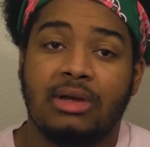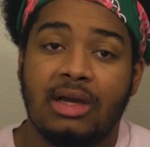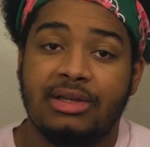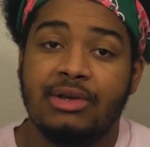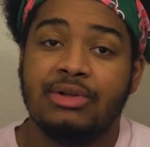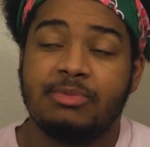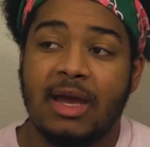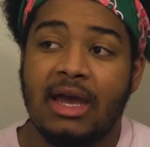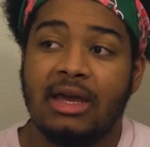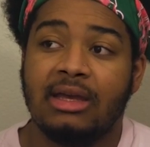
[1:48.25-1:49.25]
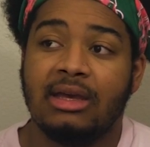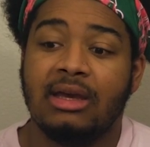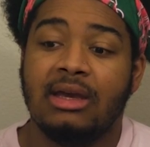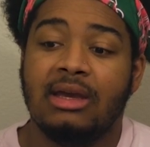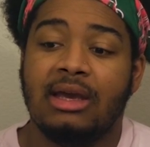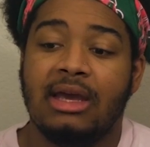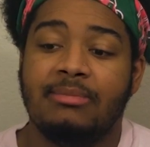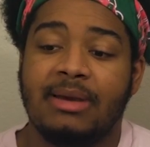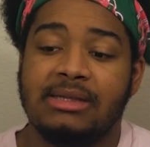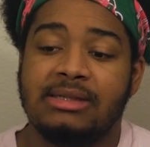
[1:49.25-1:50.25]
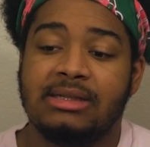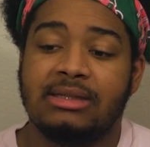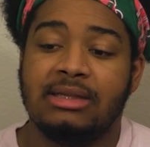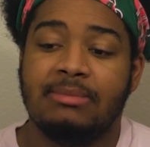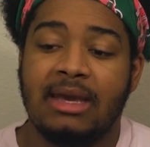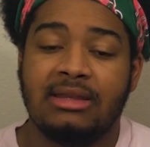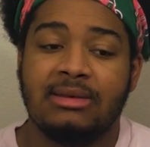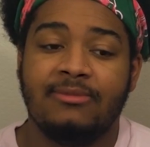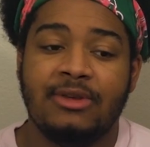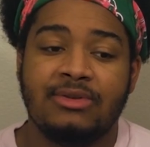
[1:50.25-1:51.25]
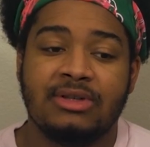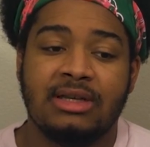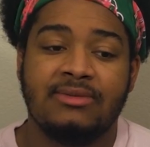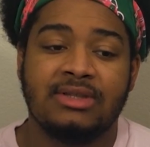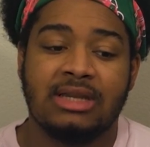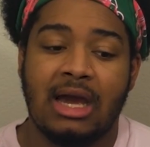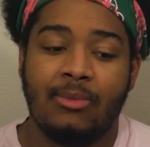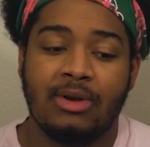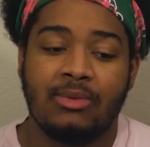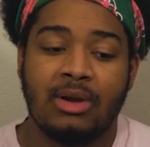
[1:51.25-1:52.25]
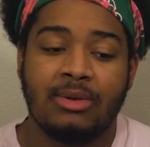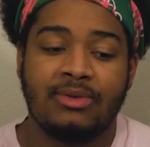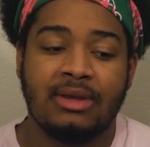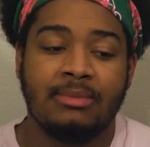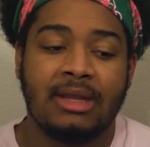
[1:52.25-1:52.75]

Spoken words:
a douchebag and basically make them fugitives and not want to work with them.